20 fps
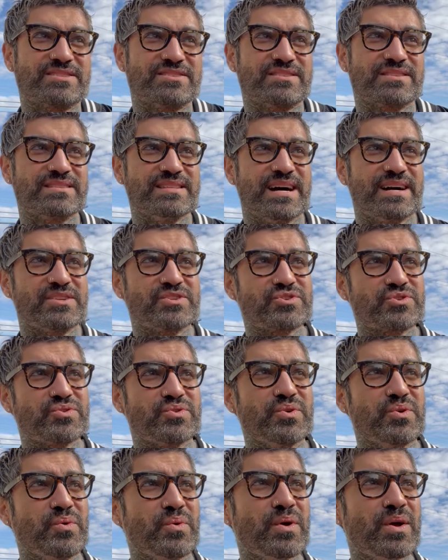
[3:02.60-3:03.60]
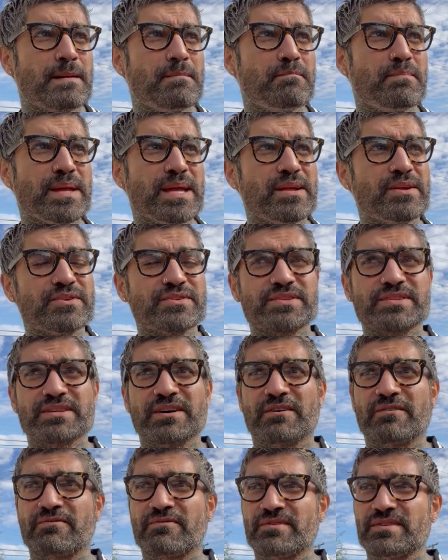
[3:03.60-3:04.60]
just not true. Be
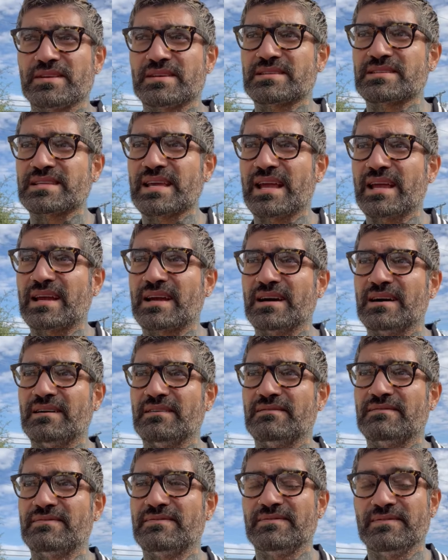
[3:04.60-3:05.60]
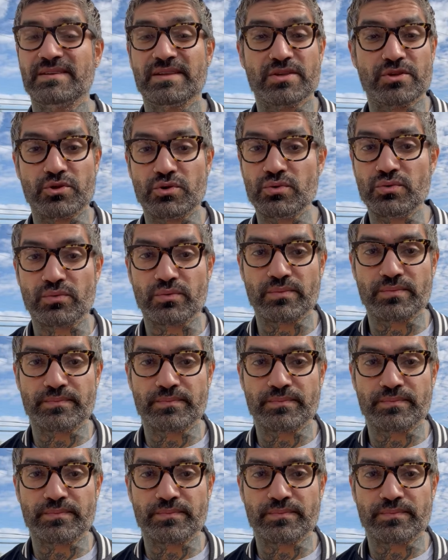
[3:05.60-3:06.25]
yourself for the sake of you.